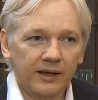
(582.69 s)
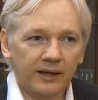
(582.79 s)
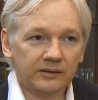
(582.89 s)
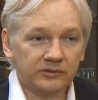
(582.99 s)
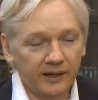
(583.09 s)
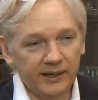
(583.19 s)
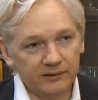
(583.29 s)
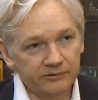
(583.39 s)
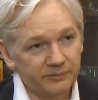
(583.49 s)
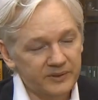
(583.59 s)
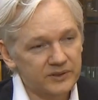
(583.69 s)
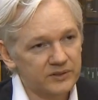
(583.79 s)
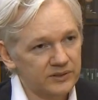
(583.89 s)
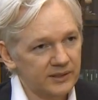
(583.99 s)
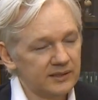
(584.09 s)
and trade for
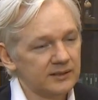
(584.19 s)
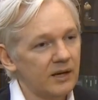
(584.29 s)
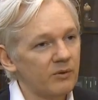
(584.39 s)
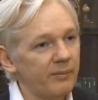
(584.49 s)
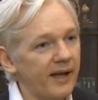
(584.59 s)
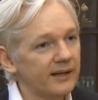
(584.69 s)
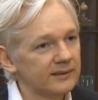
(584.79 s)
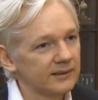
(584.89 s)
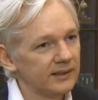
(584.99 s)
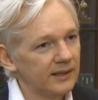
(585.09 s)
businesses has come about